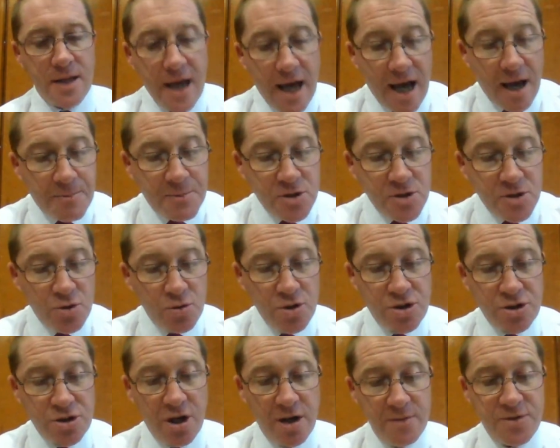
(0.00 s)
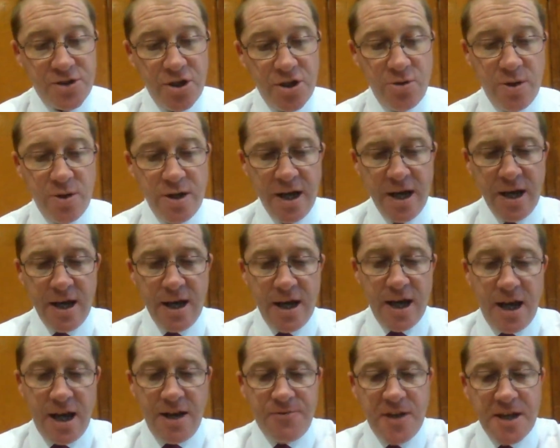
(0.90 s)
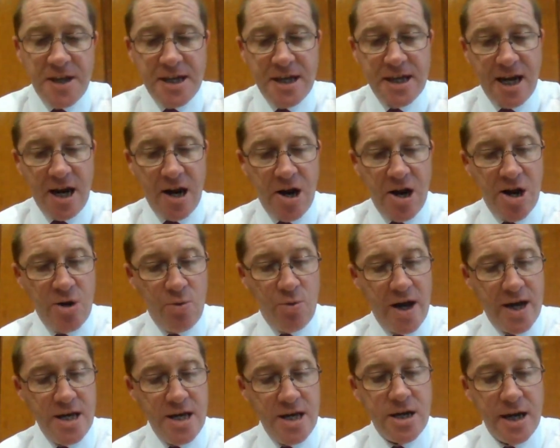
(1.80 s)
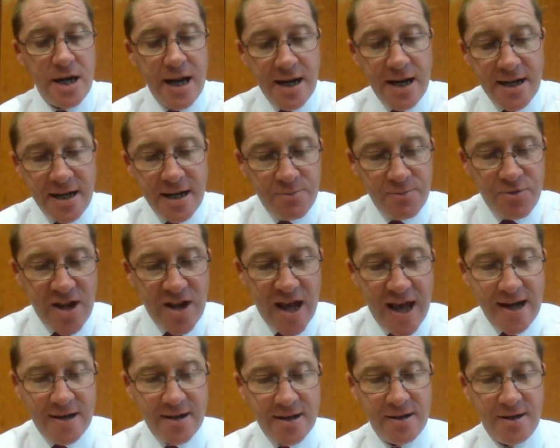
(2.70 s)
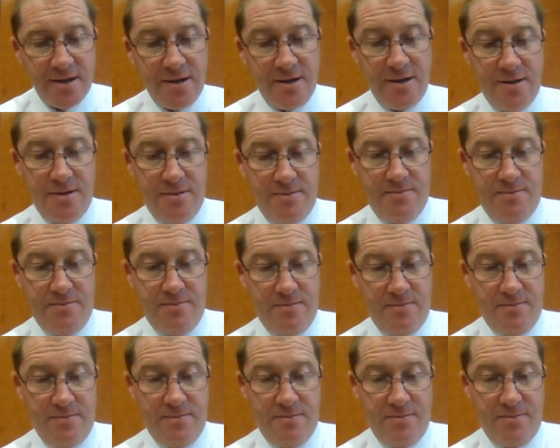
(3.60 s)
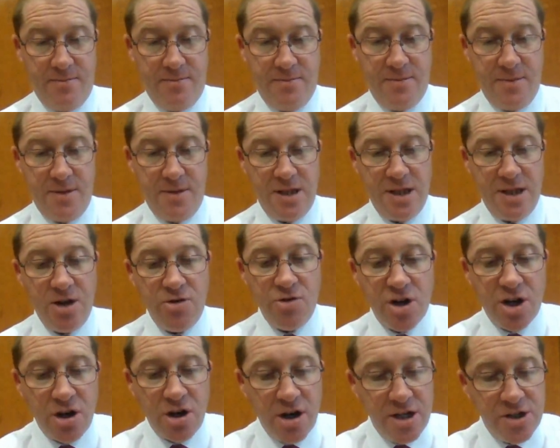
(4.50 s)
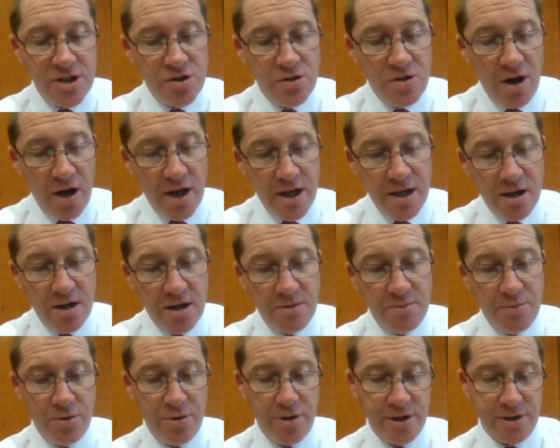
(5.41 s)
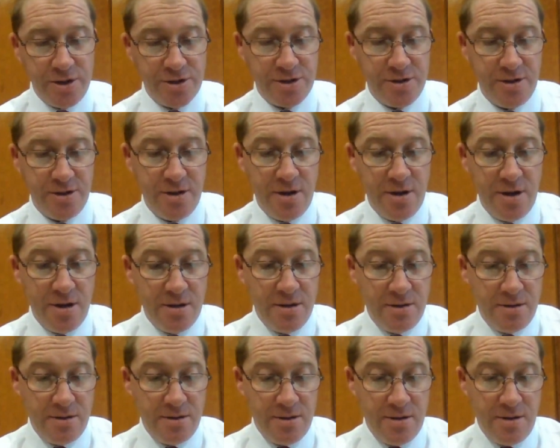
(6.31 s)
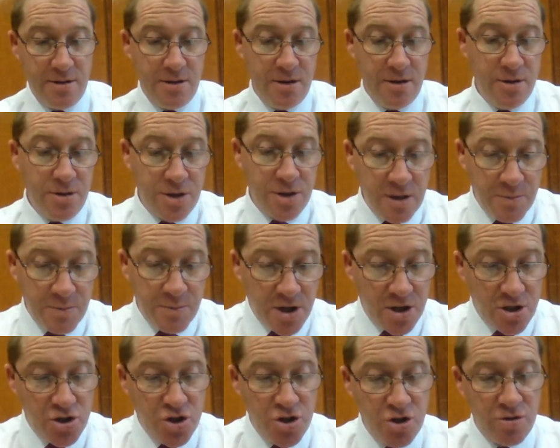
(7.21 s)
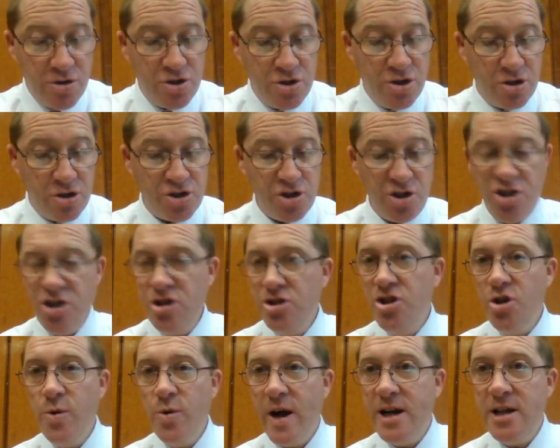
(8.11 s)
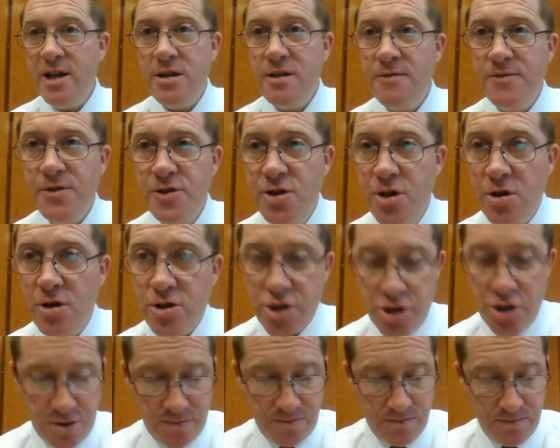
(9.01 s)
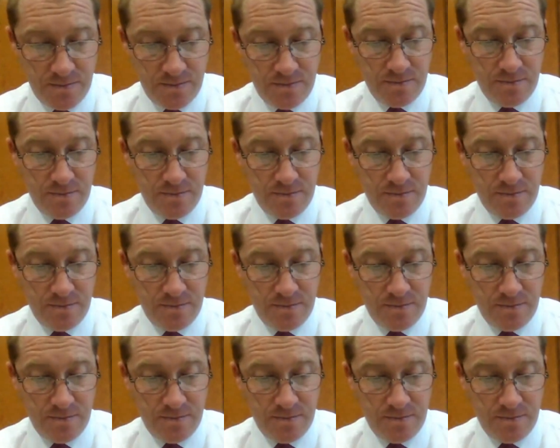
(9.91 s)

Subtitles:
That happens all the time too, and if they get carried away, you can end up dead. There are guys who like young boys, who think because you're a dosser, you'll do anything for dosh.